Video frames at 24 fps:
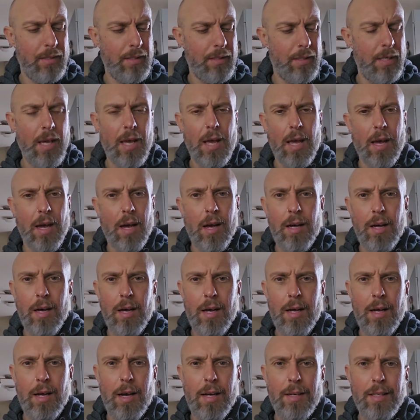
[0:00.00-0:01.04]
yeah,
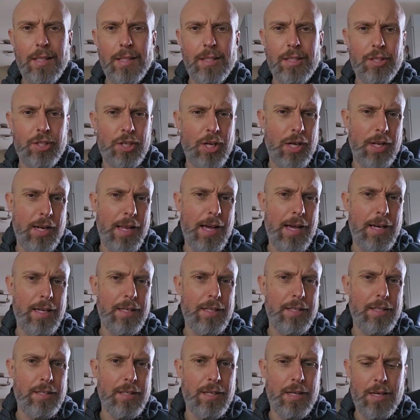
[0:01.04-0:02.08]
I need to check that
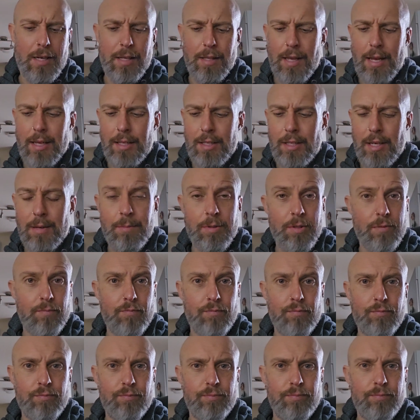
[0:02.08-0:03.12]
because that seems
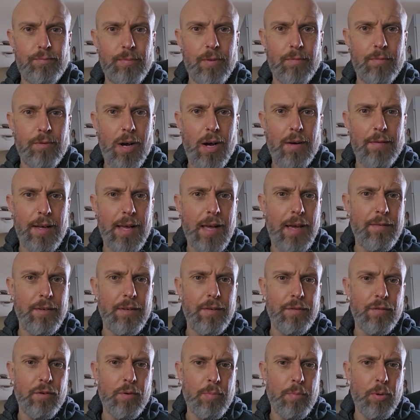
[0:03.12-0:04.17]
rather heavy
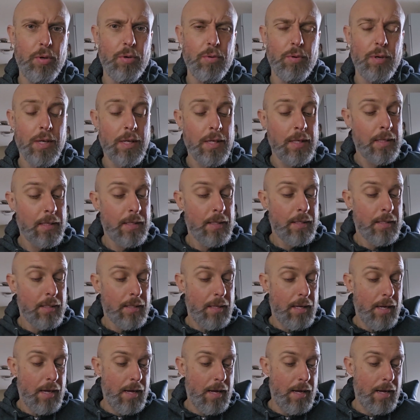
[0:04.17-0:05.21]
for a boot.
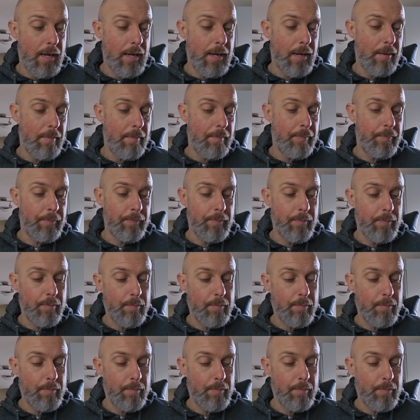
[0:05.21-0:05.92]
Yeah,